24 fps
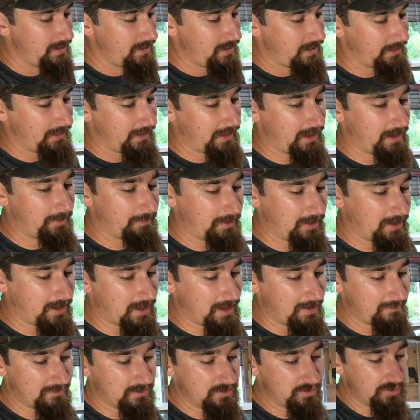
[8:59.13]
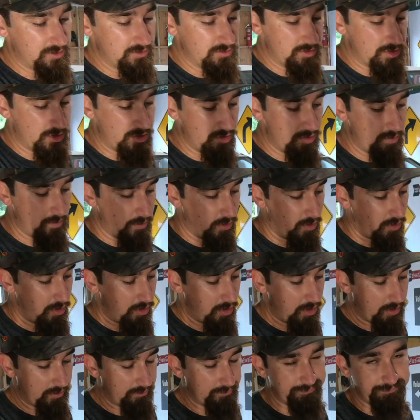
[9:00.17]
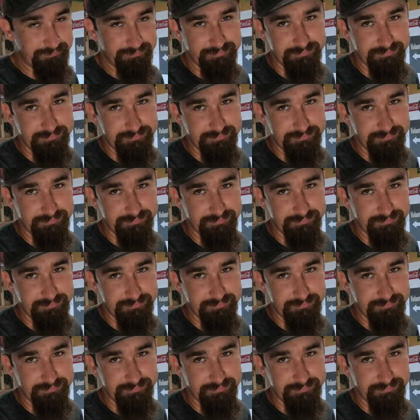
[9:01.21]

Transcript: and then I'm gonna have to do two more,